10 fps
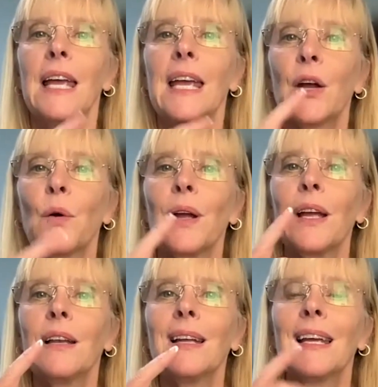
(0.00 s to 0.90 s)

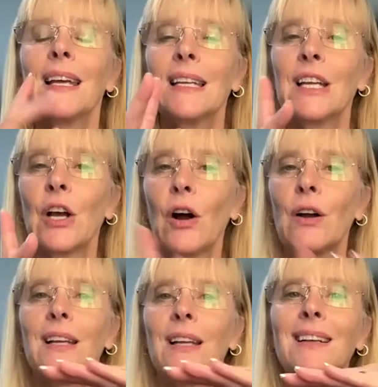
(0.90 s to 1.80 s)
hearing
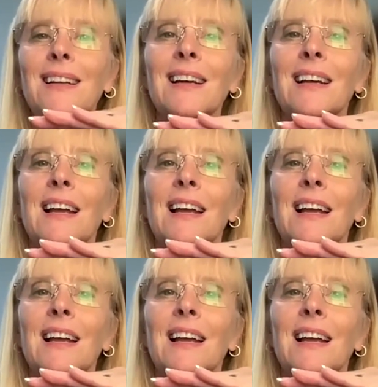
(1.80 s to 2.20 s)
kindergarten,